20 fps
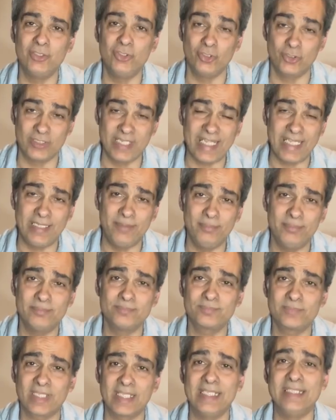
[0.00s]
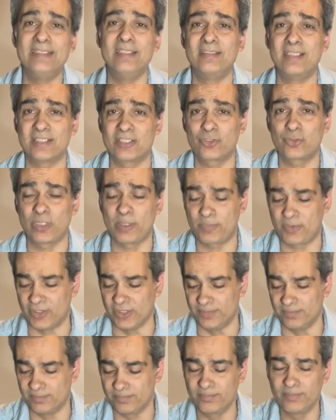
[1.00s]
your name in the description.
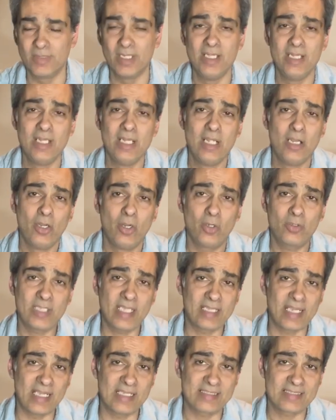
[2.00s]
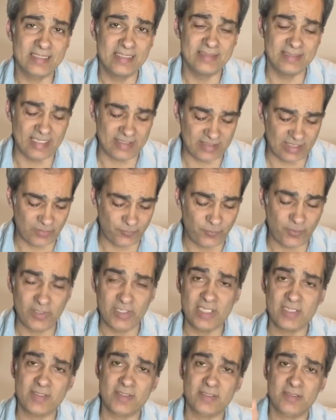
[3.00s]
Okay guys, that's it for
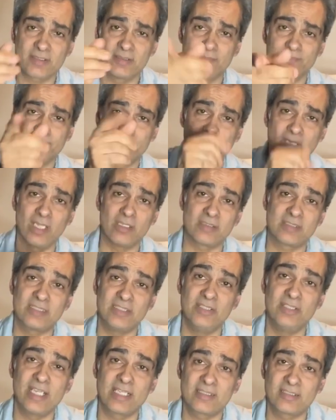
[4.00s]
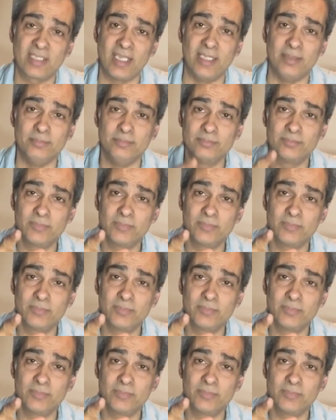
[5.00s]
this. I'll see you next time.